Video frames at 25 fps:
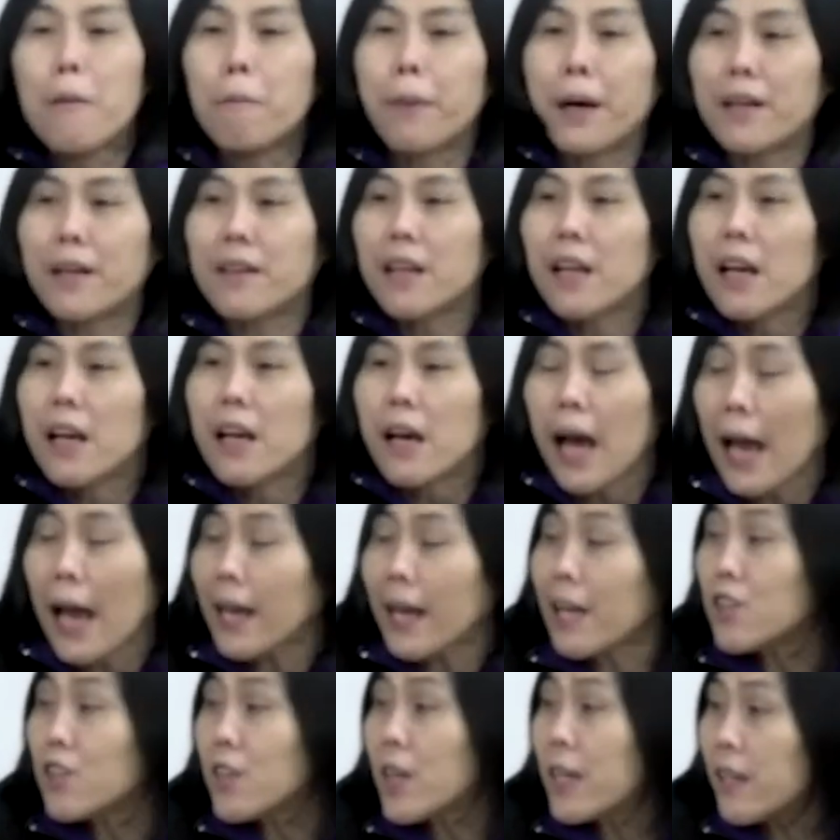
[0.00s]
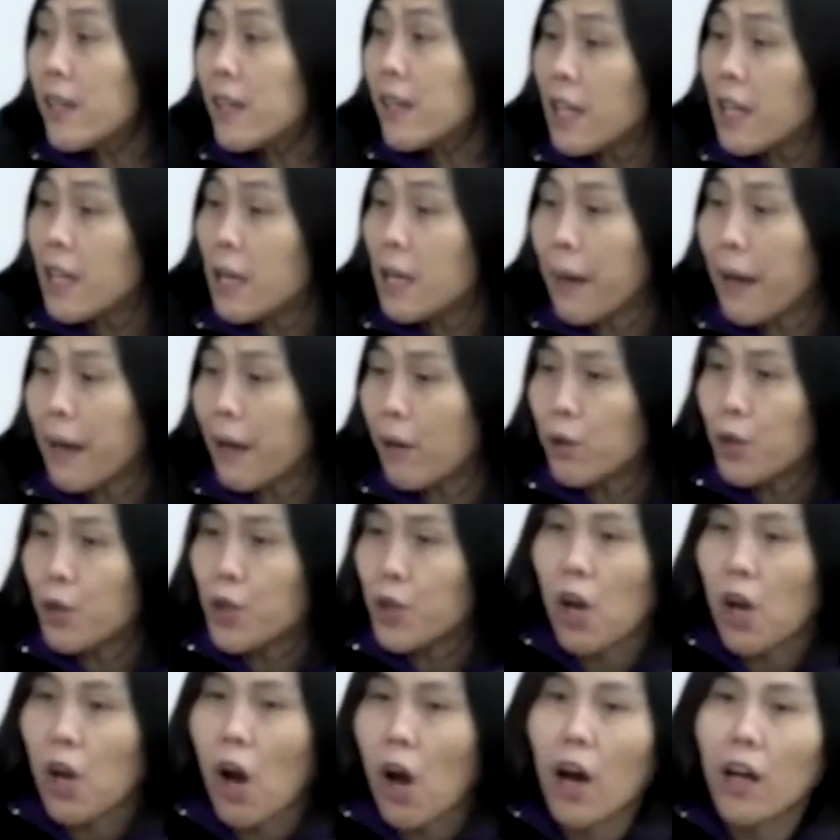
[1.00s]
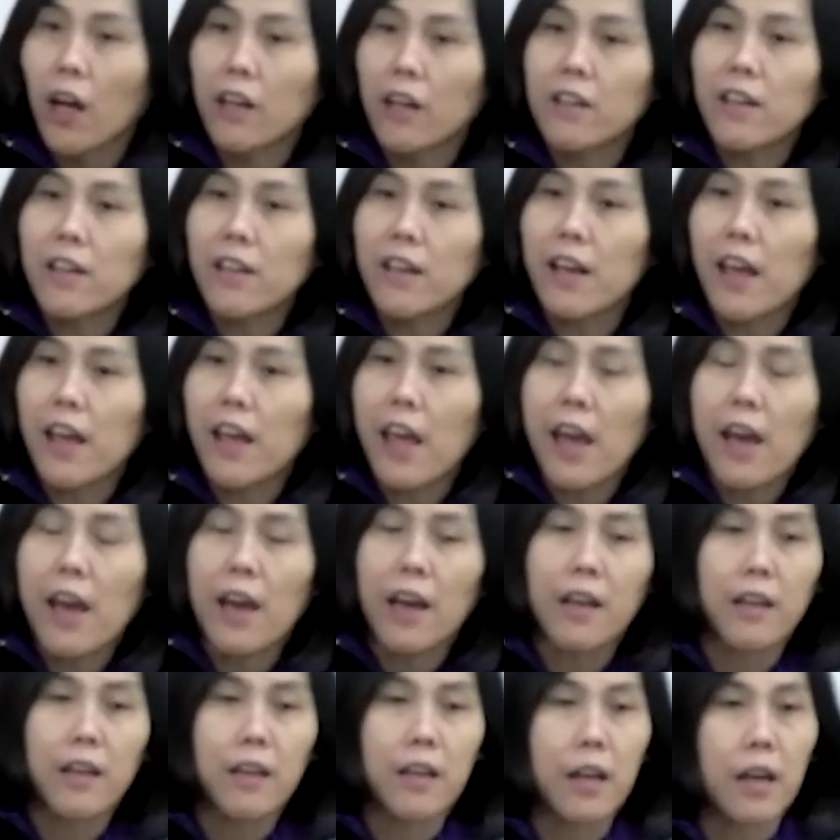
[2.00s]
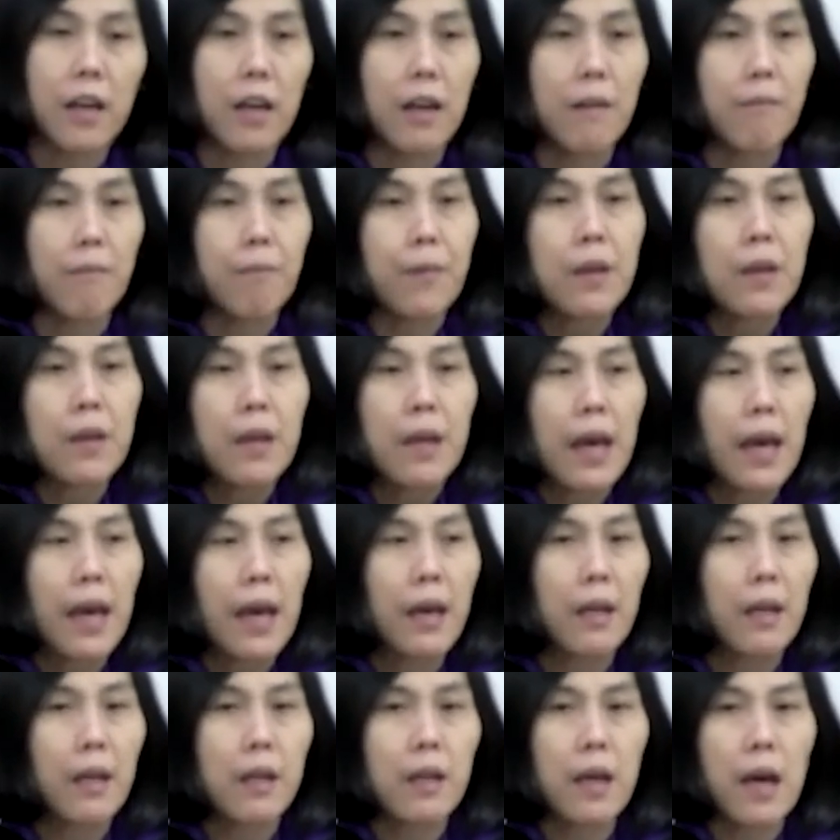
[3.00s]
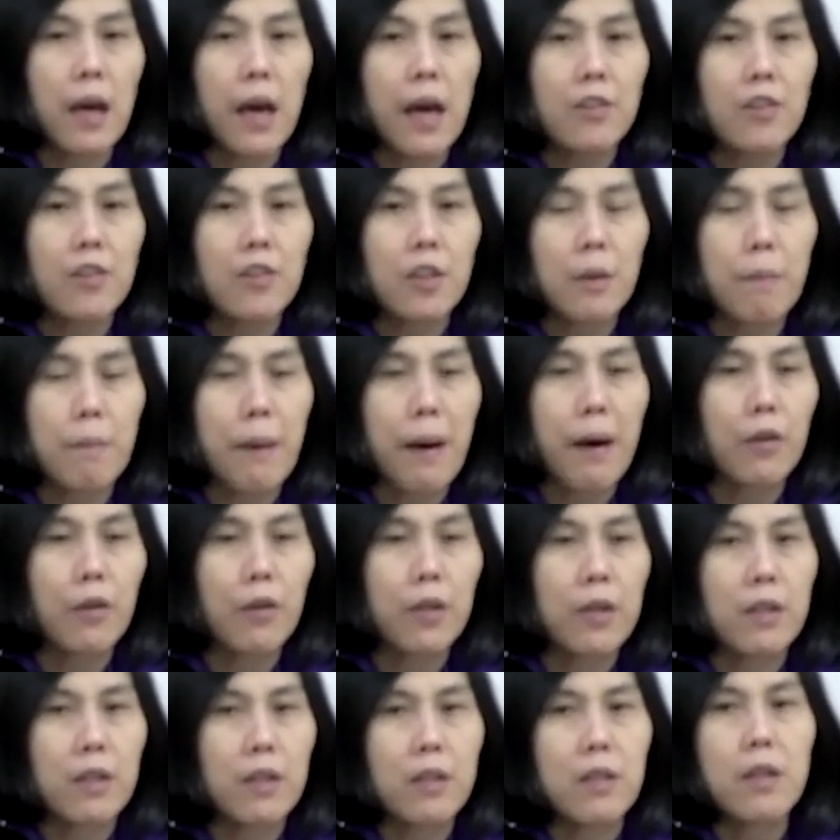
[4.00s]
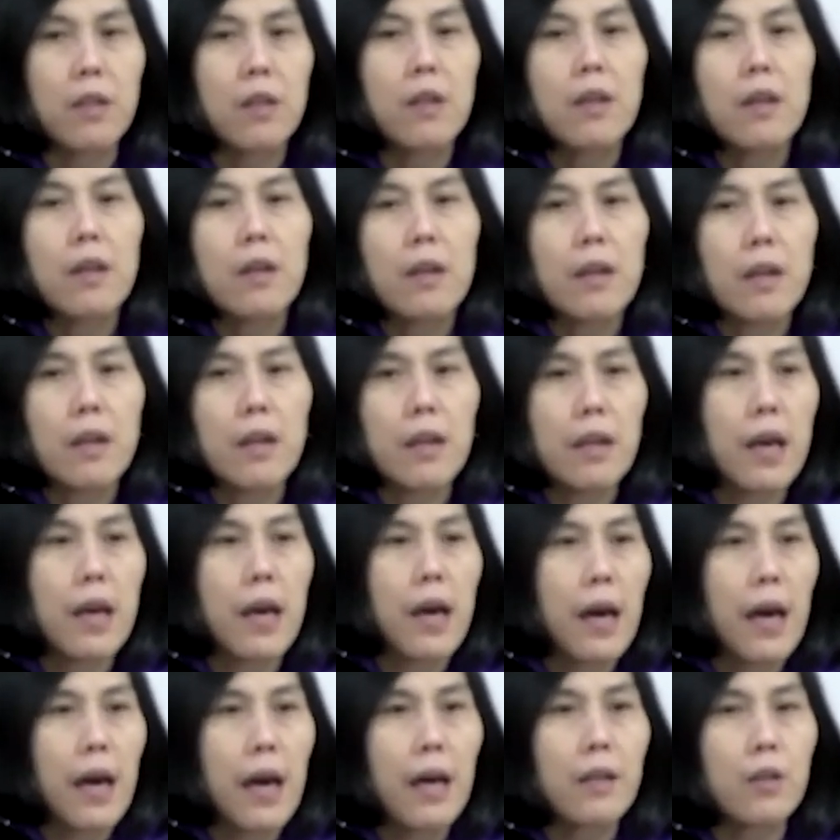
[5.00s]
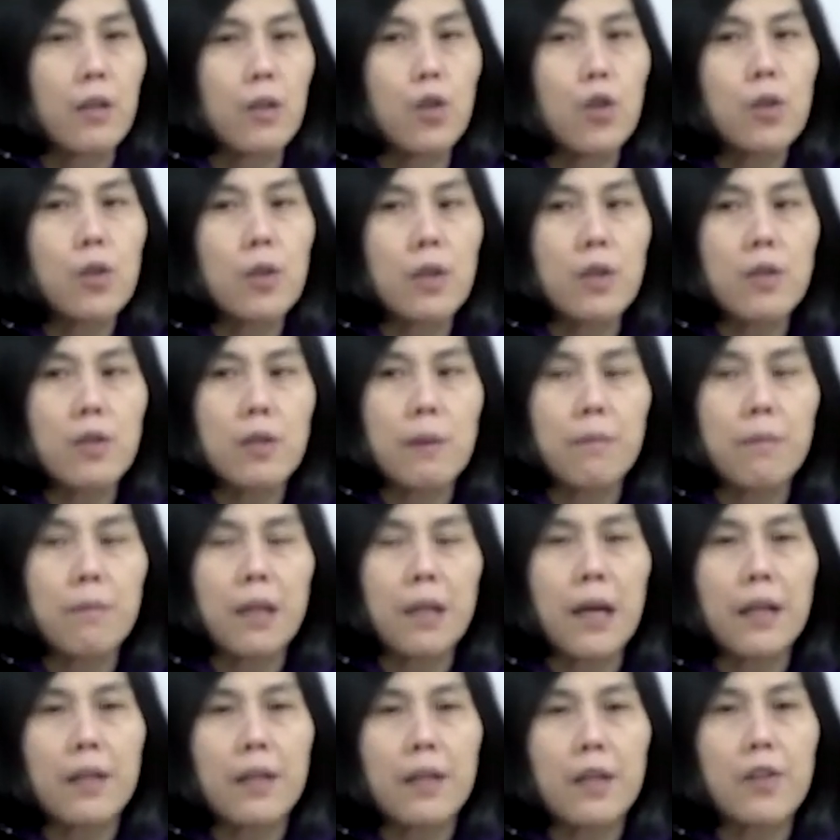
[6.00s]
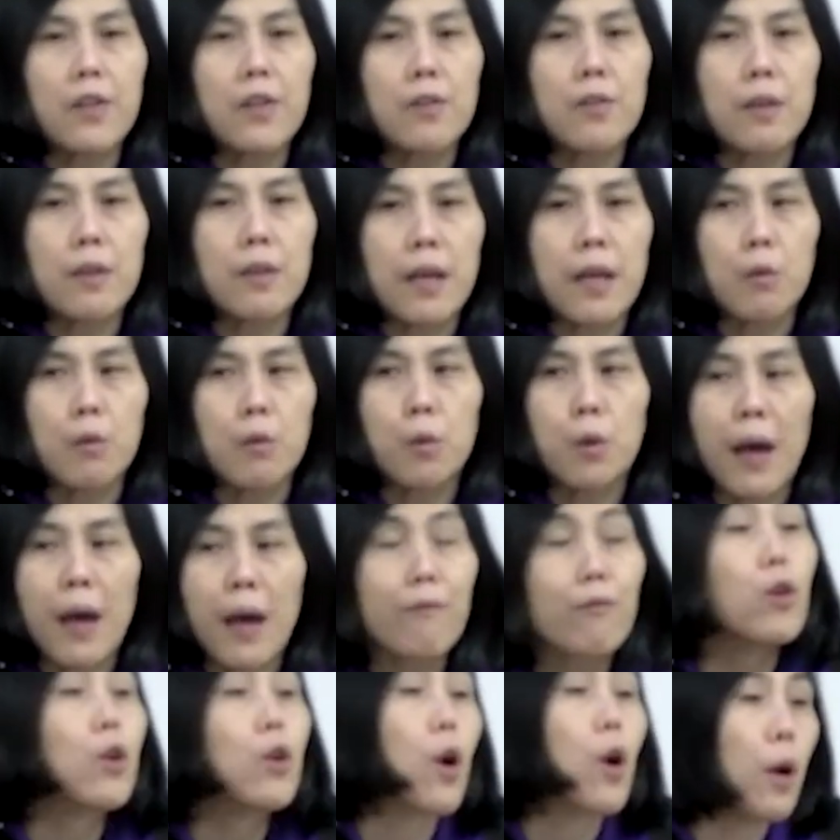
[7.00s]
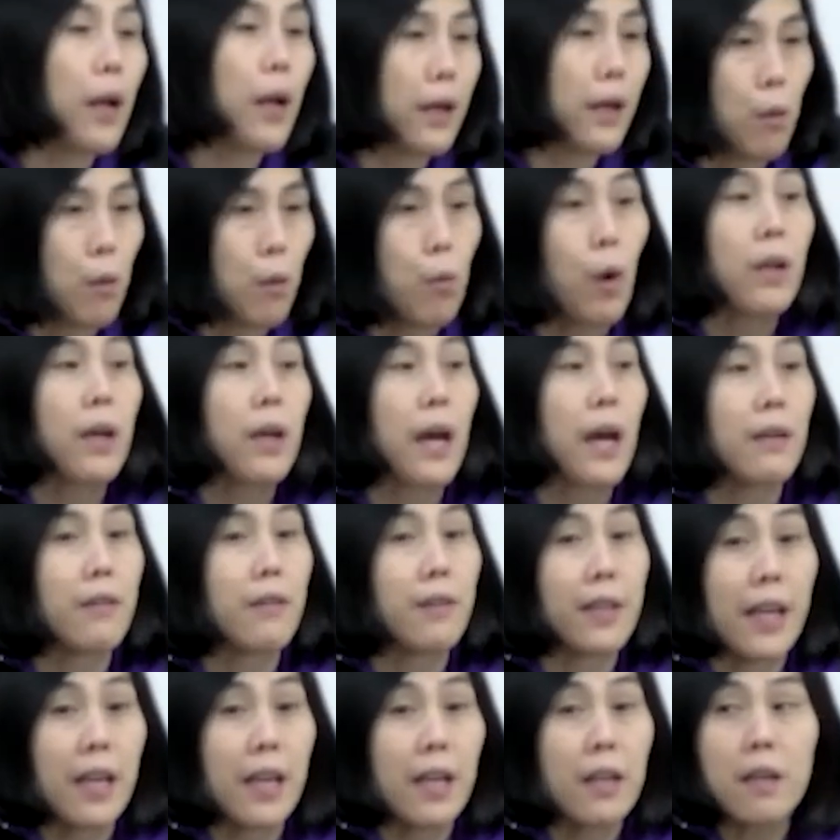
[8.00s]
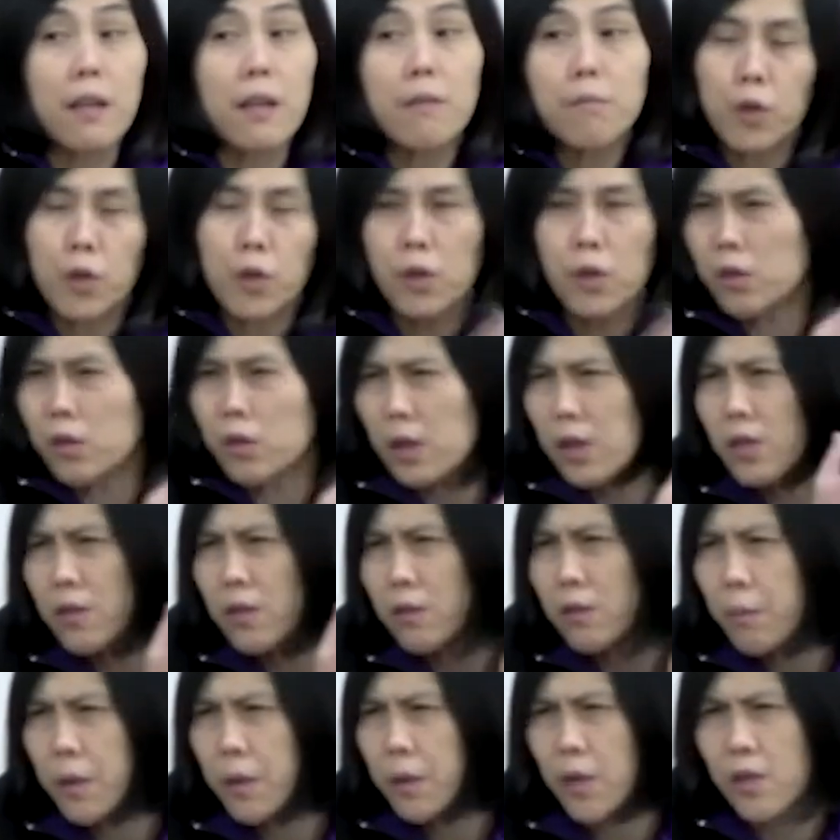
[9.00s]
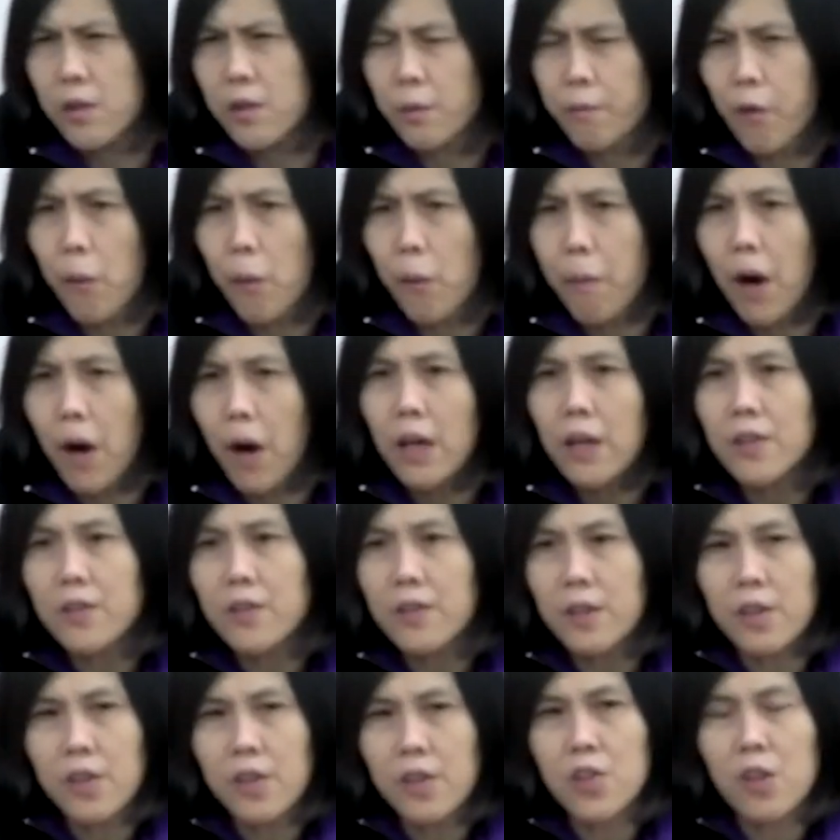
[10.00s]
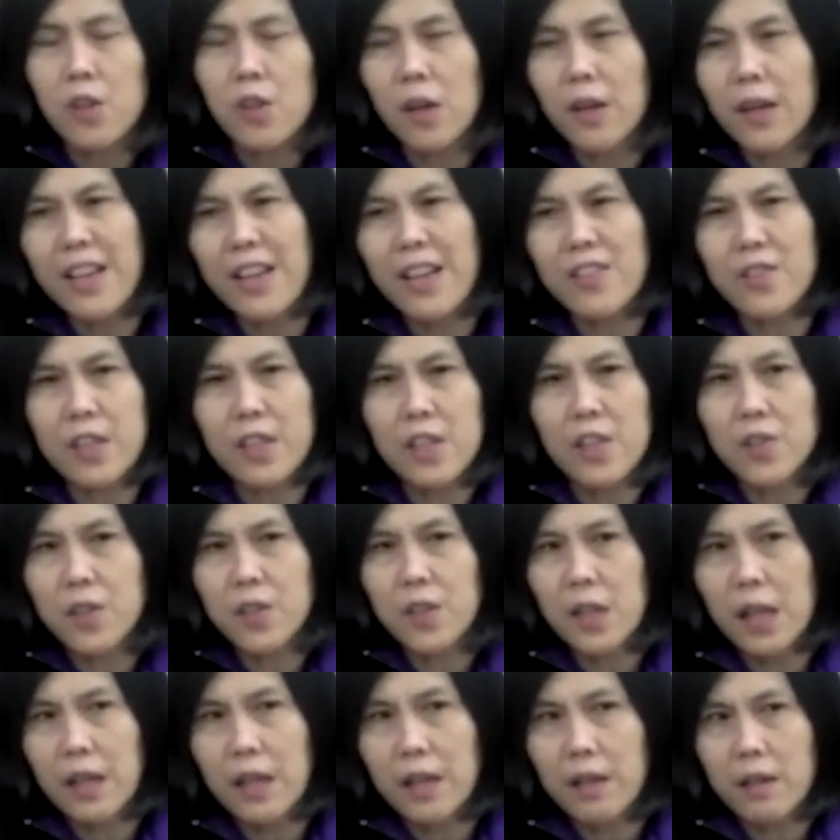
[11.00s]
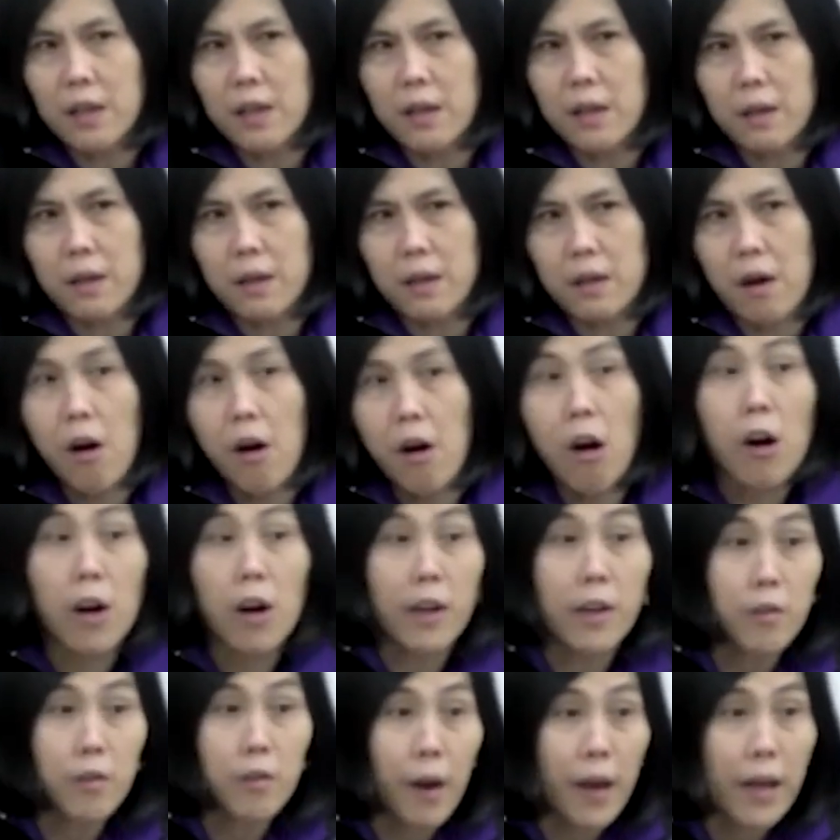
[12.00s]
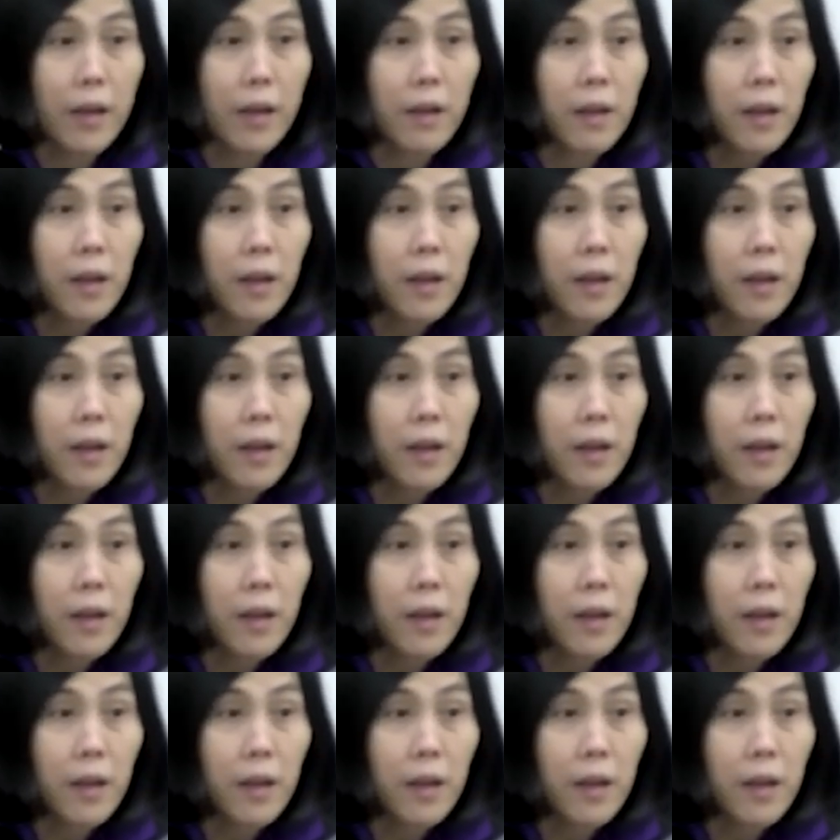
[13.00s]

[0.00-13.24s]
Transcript: but I can send an email to Sean and, uh, and ask about it. Yeah, and usually something like this, then we'll have to know like what kind of data because it's, because for Parkinson it's not as easy like a uh, heart, right?